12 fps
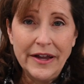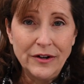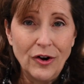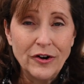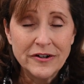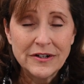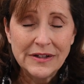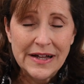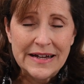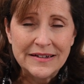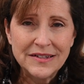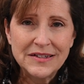an art
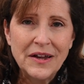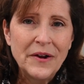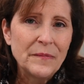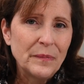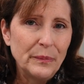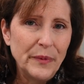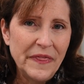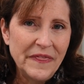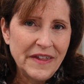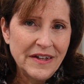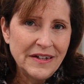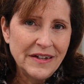class, but
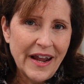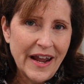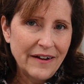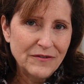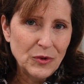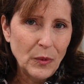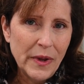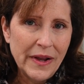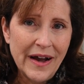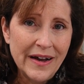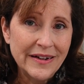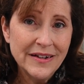then after we
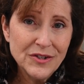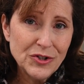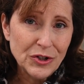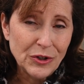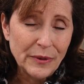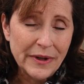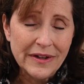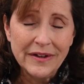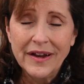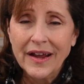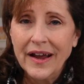got into it,